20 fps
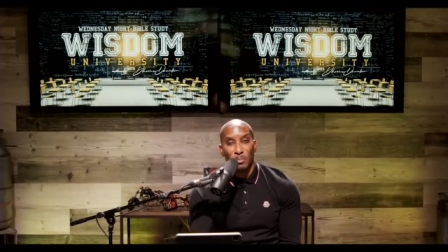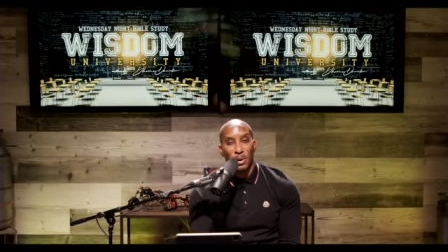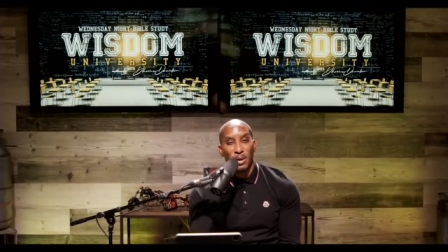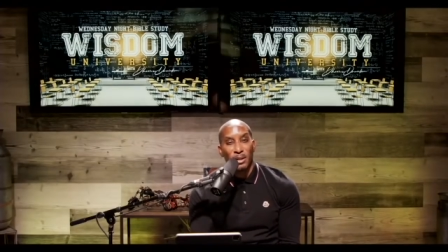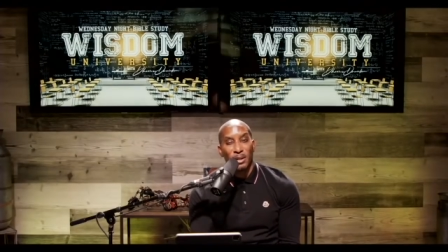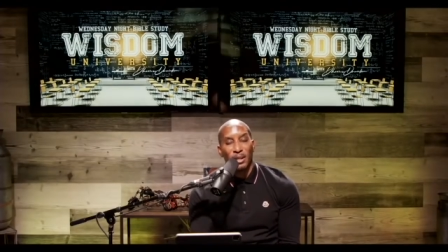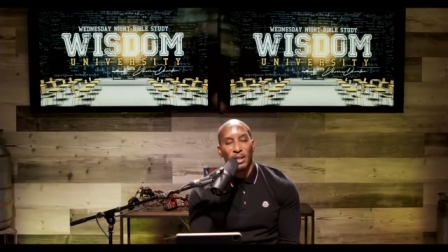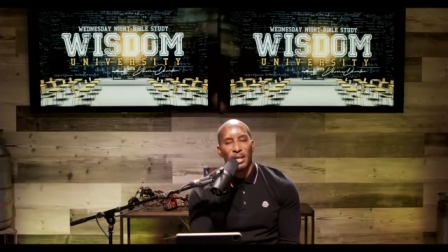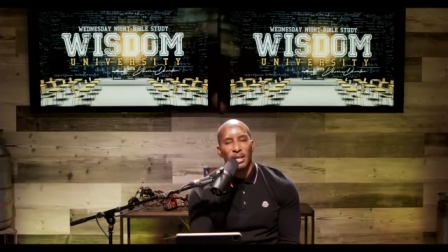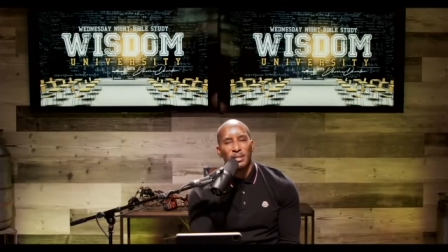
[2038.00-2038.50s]

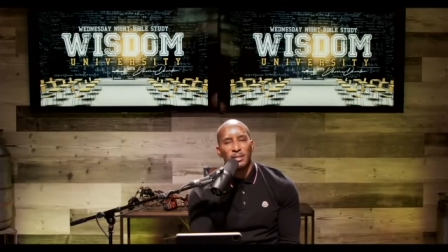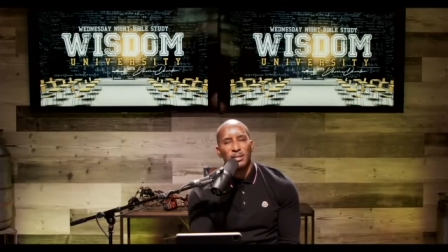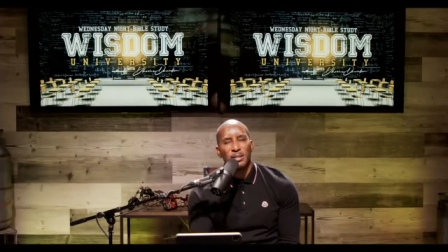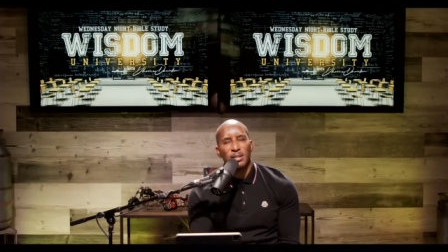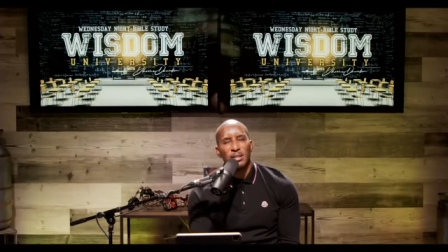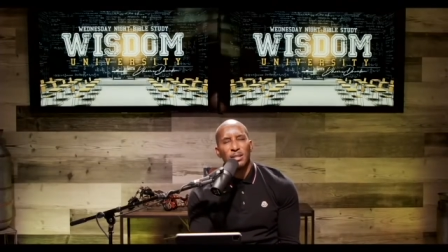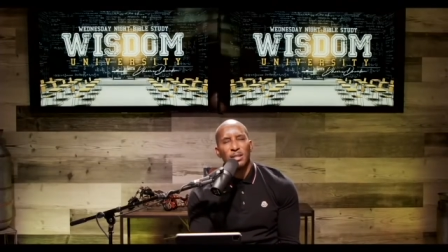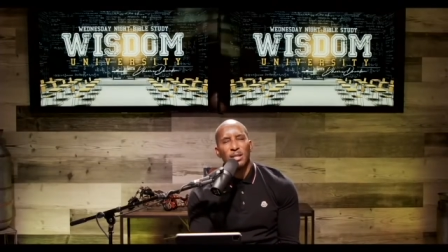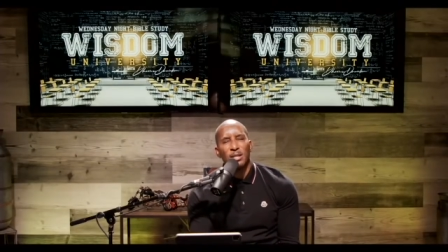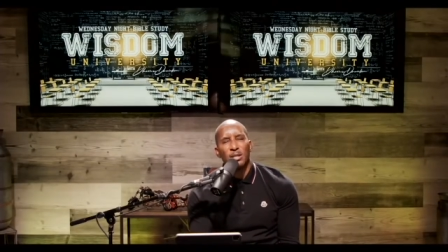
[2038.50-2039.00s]
But
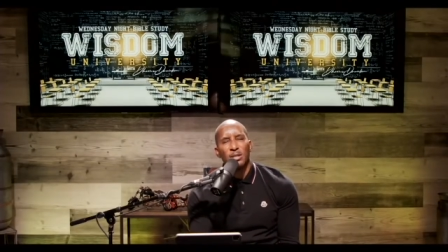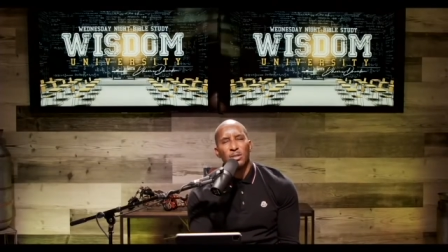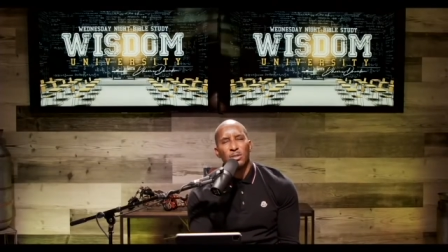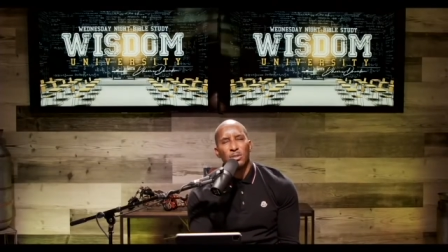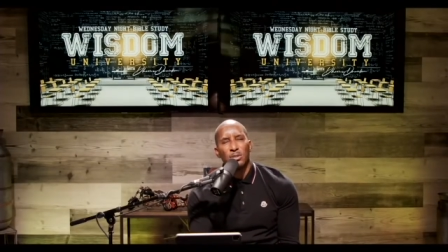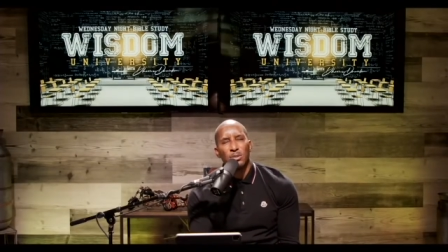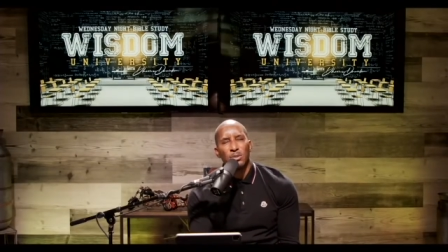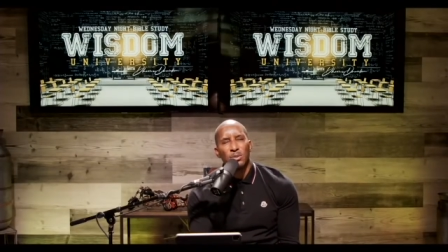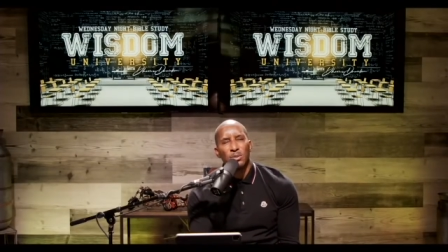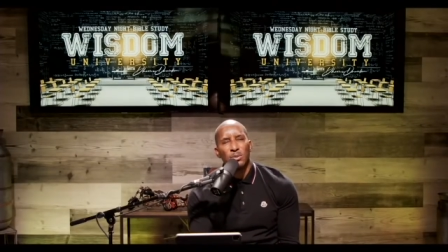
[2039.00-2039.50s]
listen
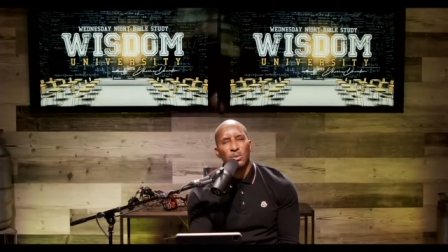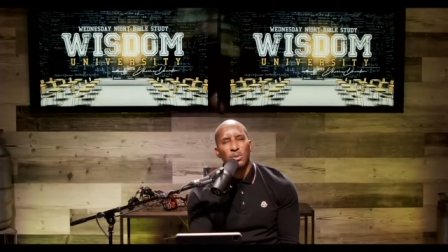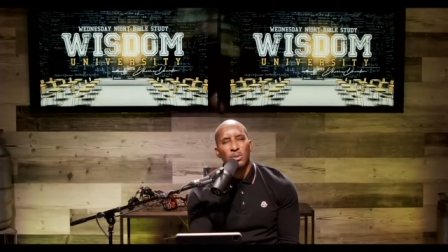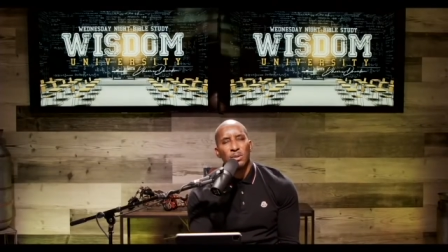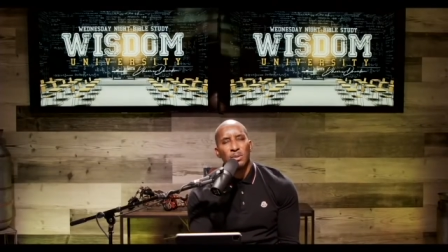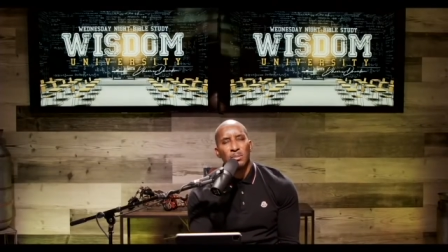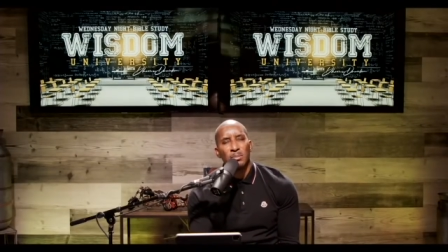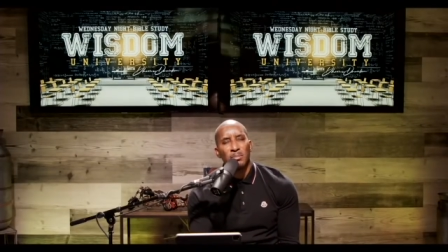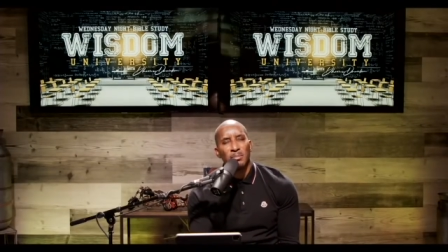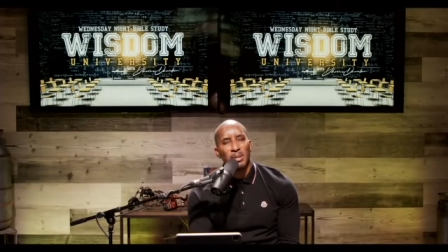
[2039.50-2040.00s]
to
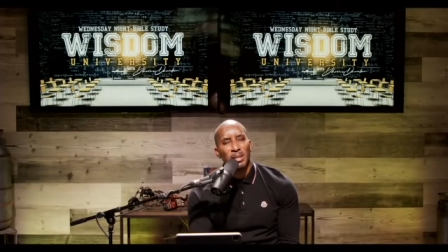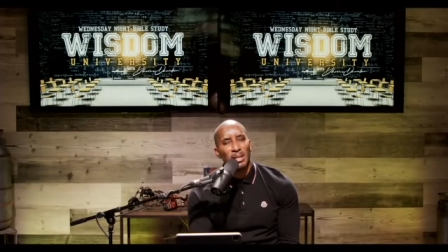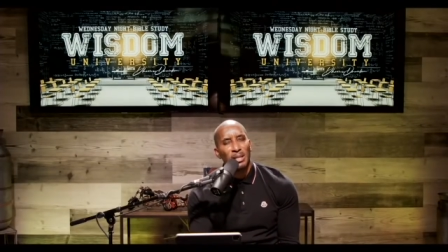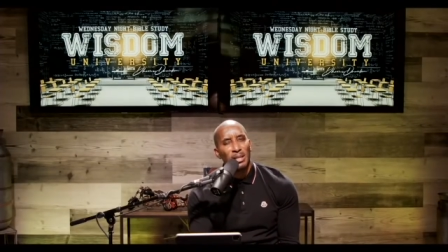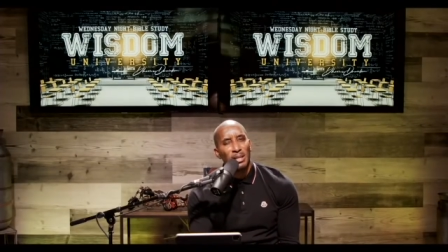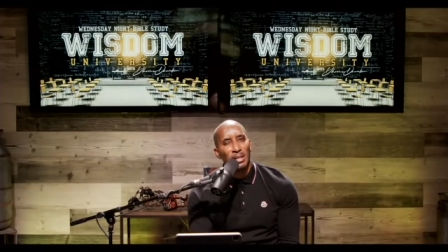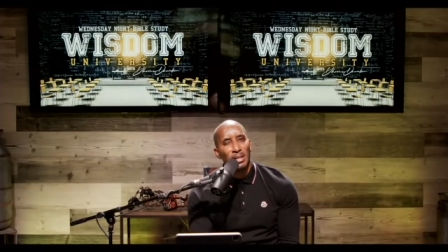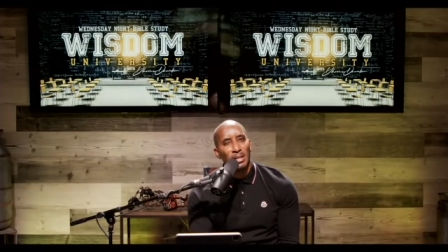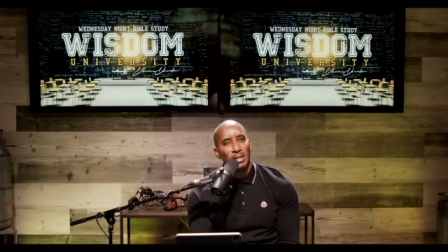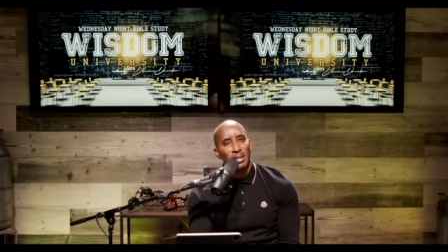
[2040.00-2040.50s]

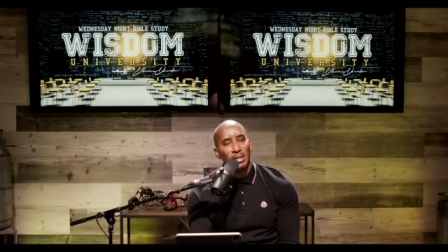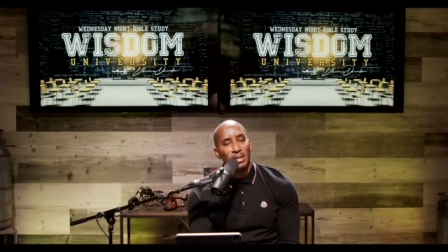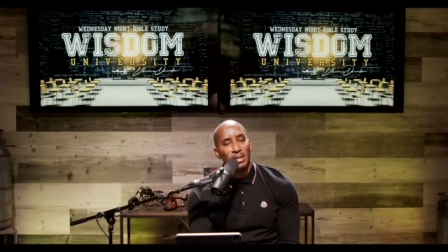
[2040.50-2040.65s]
me